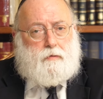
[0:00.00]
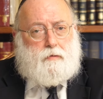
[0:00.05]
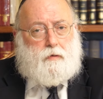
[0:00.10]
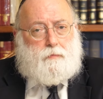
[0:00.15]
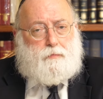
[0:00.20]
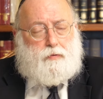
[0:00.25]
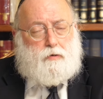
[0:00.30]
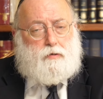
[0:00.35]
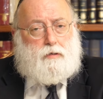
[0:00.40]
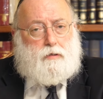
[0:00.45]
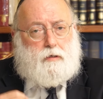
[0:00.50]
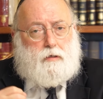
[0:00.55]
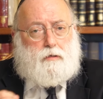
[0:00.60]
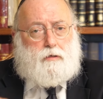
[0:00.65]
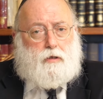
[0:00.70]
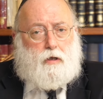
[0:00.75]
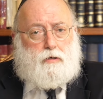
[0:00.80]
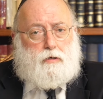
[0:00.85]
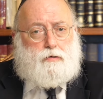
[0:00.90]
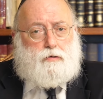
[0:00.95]
The personal
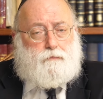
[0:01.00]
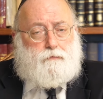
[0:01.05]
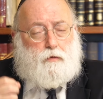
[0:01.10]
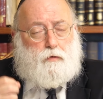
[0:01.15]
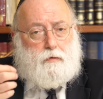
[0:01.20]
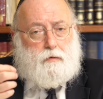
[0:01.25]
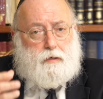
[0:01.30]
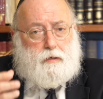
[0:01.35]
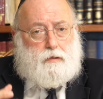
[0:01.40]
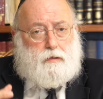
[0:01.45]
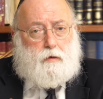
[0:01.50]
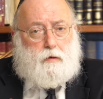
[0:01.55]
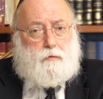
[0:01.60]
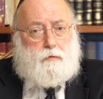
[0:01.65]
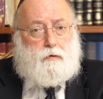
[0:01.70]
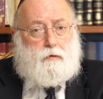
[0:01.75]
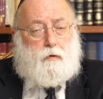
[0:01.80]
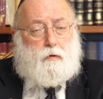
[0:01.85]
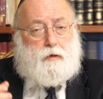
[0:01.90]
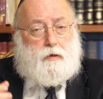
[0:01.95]
touch of calling
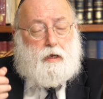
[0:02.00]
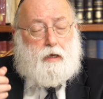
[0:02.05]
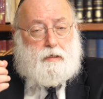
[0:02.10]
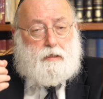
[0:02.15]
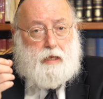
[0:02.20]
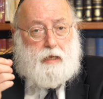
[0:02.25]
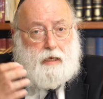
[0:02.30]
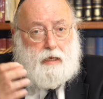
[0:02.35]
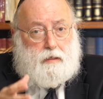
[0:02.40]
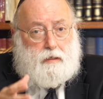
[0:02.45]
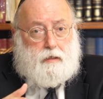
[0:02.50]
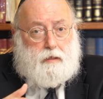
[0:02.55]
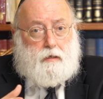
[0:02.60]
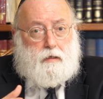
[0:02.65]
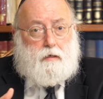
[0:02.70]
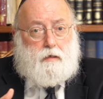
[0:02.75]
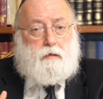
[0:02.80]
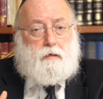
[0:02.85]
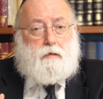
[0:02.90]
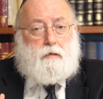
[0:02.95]
someone, knowing
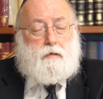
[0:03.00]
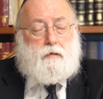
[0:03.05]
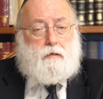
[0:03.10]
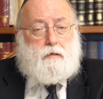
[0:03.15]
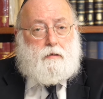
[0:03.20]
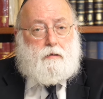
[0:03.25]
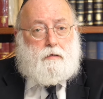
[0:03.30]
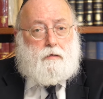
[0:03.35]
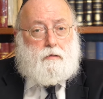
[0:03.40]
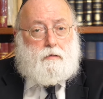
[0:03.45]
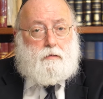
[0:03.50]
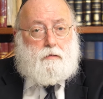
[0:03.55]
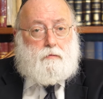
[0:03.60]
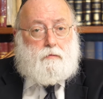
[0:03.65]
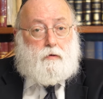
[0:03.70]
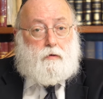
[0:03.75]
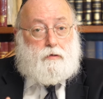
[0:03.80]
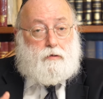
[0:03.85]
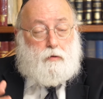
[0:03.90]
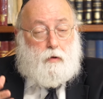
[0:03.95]
exactly
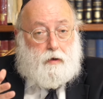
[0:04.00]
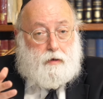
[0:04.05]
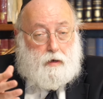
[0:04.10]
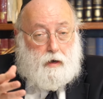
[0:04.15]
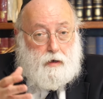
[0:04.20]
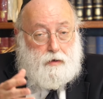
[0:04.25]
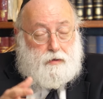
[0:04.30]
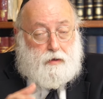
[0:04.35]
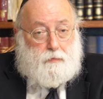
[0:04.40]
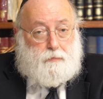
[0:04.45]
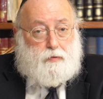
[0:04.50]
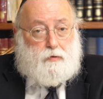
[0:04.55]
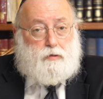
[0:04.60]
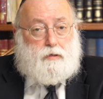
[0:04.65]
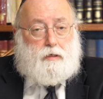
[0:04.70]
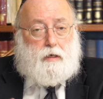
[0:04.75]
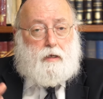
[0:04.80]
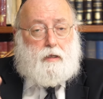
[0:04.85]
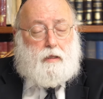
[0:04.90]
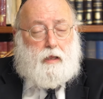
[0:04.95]
what is going on in their
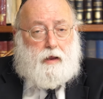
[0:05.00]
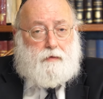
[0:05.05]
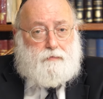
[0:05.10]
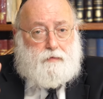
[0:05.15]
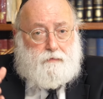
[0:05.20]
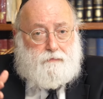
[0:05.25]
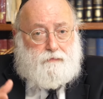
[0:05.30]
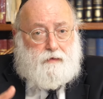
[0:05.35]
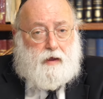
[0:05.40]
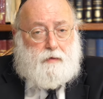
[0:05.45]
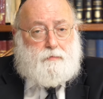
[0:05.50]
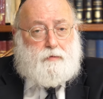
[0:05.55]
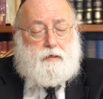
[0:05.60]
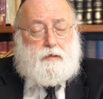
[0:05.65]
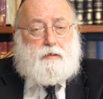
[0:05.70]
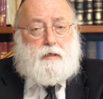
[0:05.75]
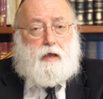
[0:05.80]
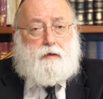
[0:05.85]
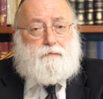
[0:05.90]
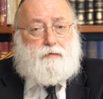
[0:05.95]
personal life, their
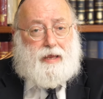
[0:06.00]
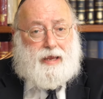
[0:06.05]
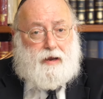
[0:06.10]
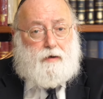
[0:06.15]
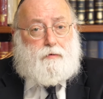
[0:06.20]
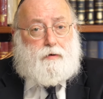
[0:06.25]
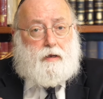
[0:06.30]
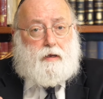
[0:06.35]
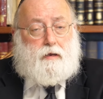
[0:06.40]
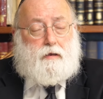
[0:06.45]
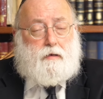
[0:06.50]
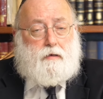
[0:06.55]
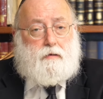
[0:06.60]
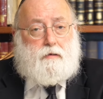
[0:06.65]
family's life, caring.